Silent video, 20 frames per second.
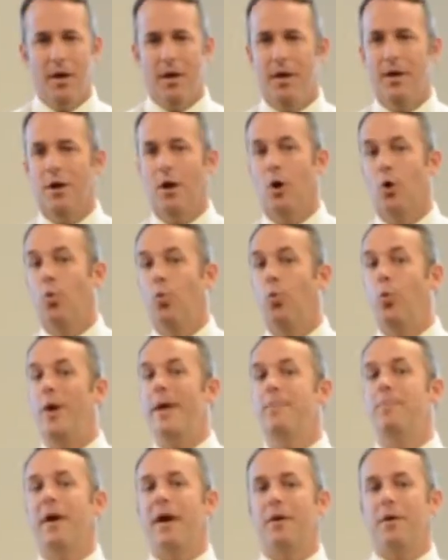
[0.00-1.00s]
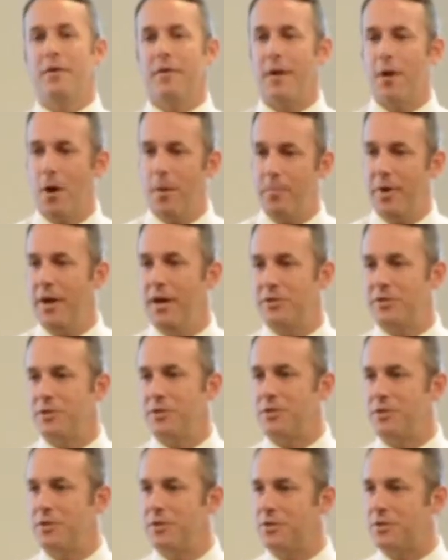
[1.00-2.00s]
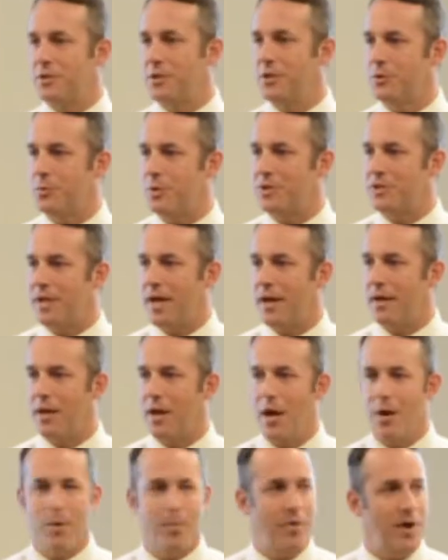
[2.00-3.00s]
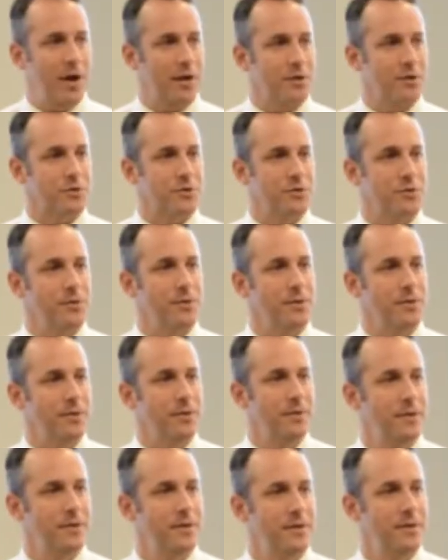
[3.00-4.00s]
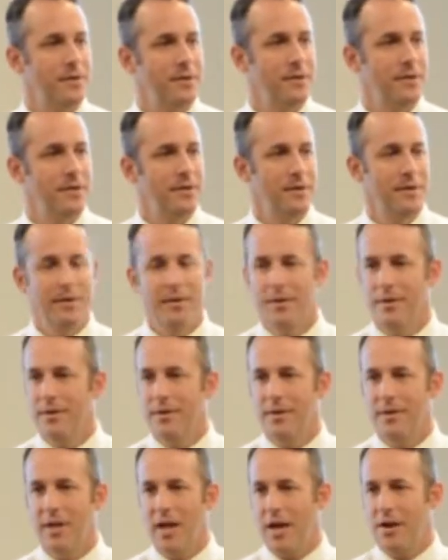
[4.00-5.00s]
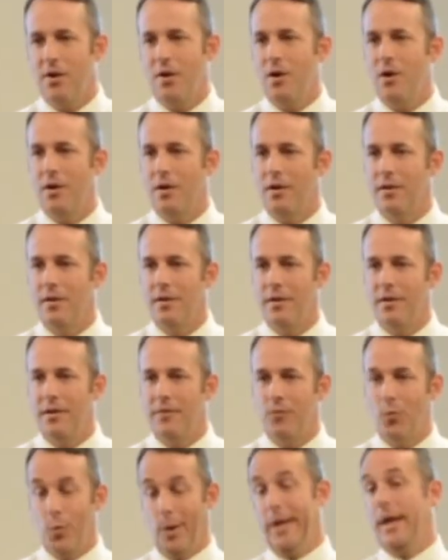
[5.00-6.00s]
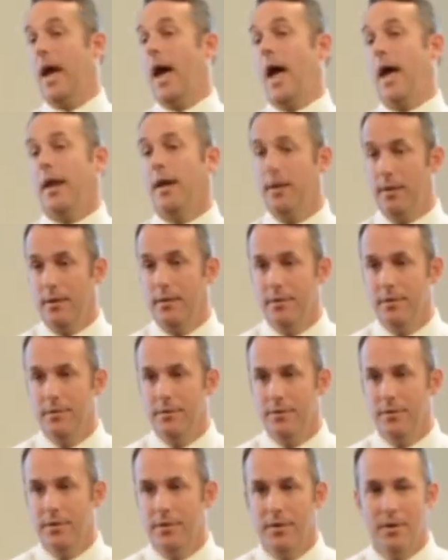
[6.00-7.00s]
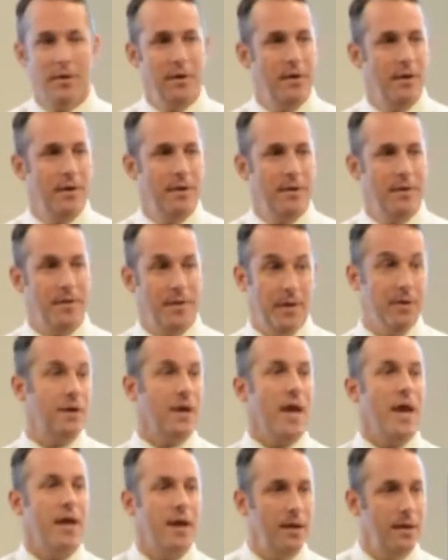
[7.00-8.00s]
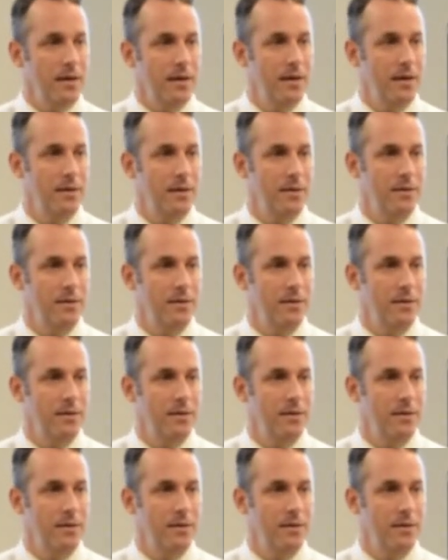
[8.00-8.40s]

Are we better than our patients just because we sat in chiropractic school? Not at all. If we got it, they'll get it.